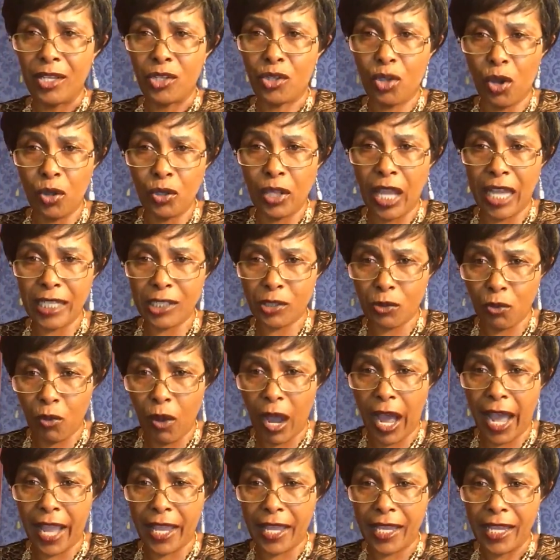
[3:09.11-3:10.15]
So that's
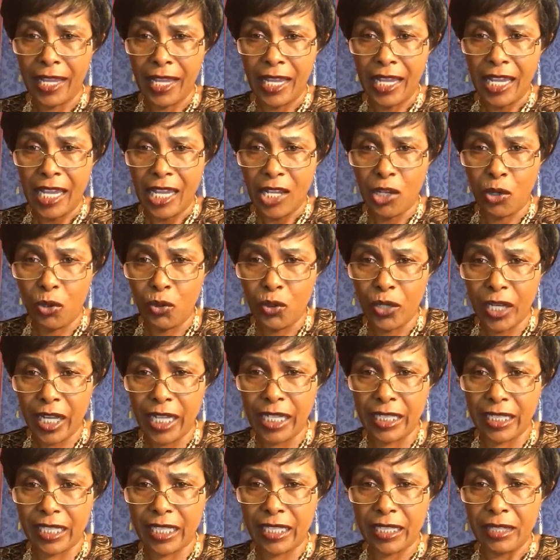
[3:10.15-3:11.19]
why you
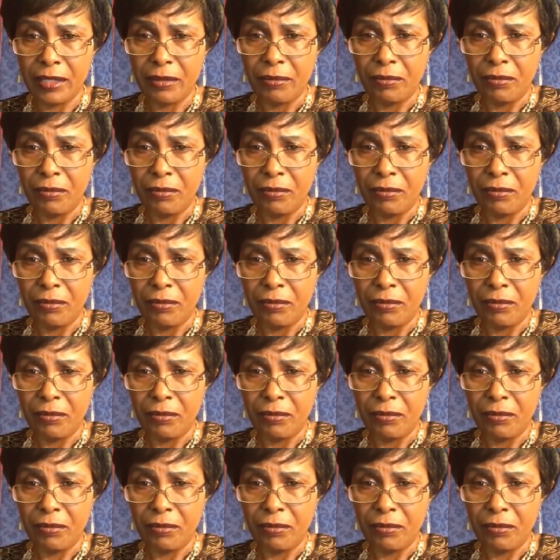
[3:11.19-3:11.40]
need